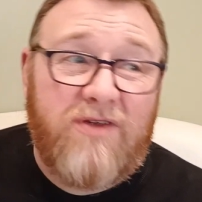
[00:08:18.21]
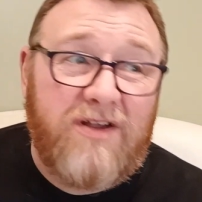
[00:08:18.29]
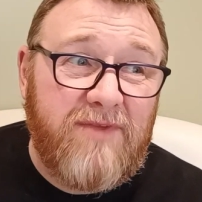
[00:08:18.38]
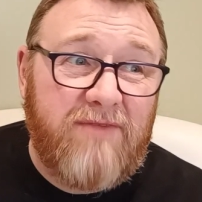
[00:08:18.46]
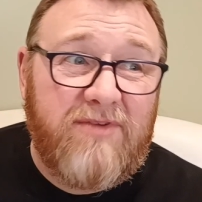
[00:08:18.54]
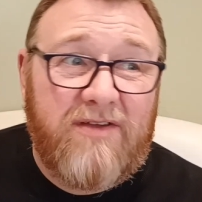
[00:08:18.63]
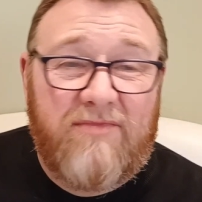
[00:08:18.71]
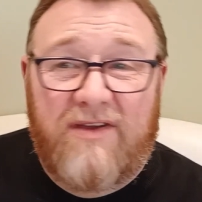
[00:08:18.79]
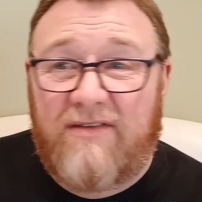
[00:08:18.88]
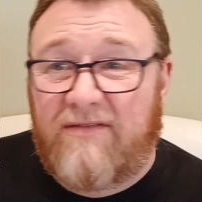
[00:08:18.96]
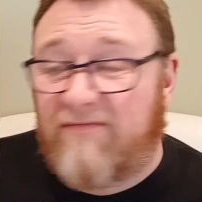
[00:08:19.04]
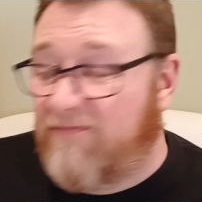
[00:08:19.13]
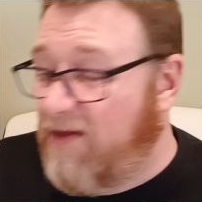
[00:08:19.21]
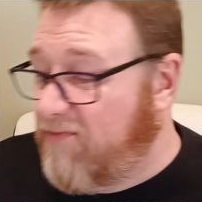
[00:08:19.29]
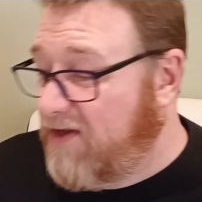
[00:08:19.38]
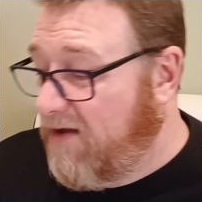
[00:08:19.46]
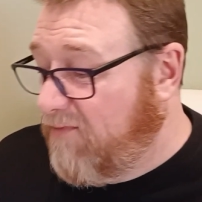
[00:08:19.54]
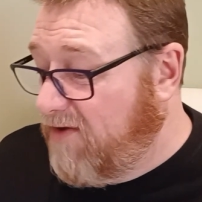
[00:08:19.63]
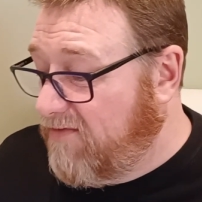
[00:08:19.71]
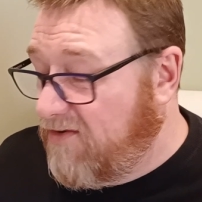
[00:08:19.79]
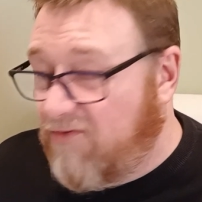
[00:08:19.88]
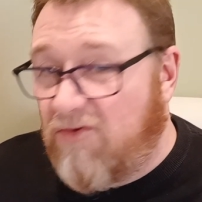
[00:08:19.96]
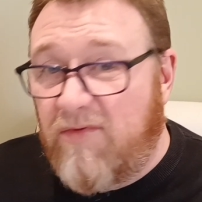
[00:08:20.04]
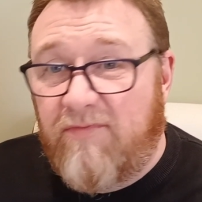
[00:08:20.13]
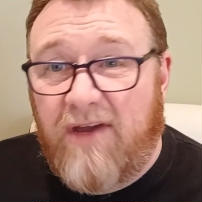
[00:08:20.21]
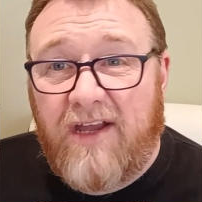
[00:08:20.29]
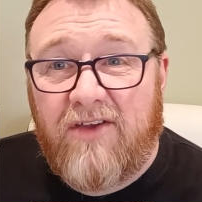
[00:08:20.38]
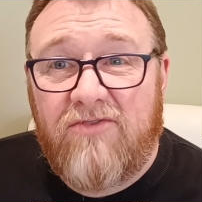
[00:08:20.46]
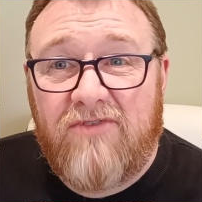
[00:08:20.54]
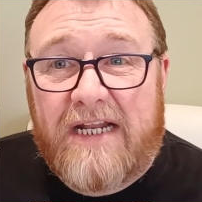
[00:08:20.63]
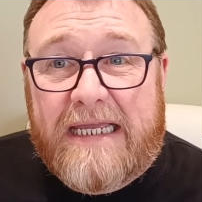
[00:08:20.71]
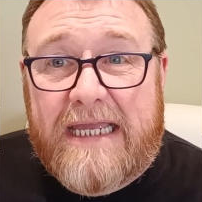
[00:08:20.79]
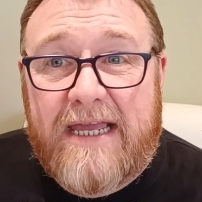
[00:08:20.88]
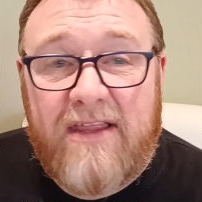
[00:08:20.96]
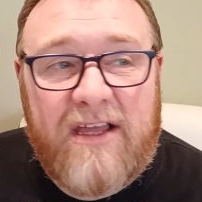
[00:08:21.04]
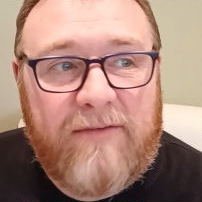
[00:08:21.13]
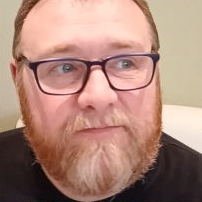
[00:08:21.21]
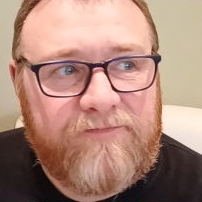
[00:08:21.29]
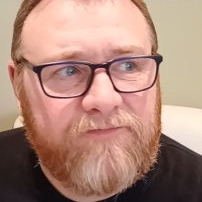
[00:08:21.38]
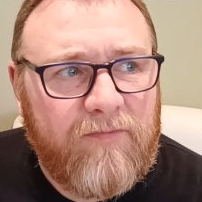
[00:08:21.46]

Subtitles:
Well, maybe get a bit of the aroma, but I couldn't really get that.